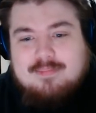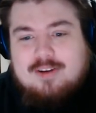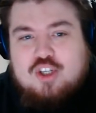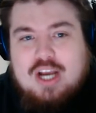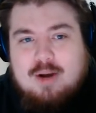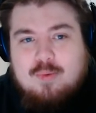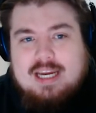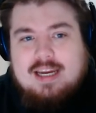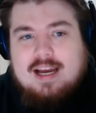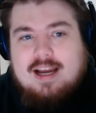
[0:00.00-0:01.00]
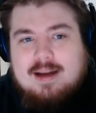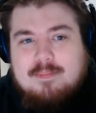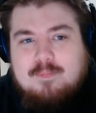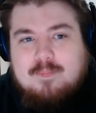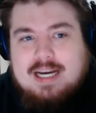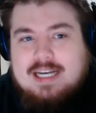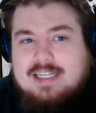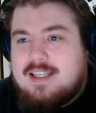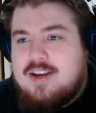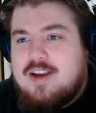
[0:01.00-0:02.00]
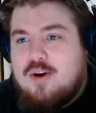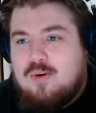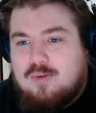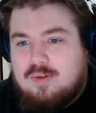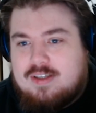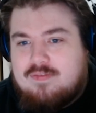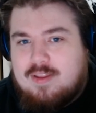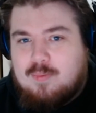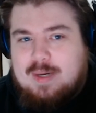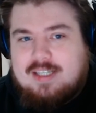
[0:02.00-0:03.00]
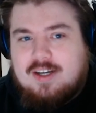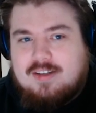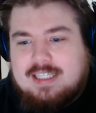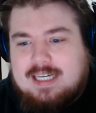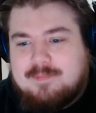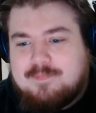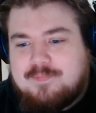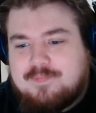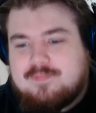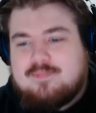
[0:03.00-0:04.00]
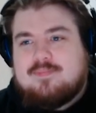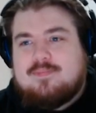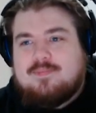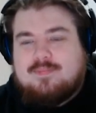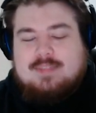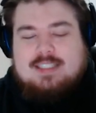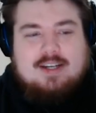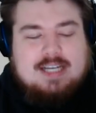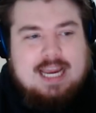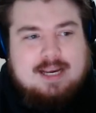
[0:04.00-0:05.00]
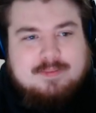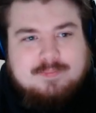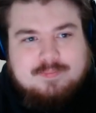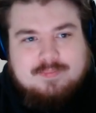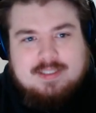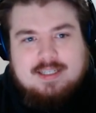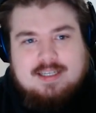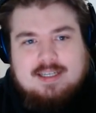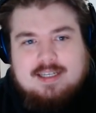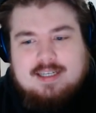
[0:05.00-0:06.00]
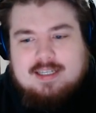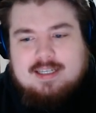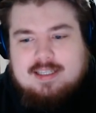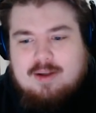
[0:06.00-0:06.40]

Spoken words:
Shall we get into the news for the week, Jonesy? Do it. There's a lot of cool news this week, so yeah, let's go for it.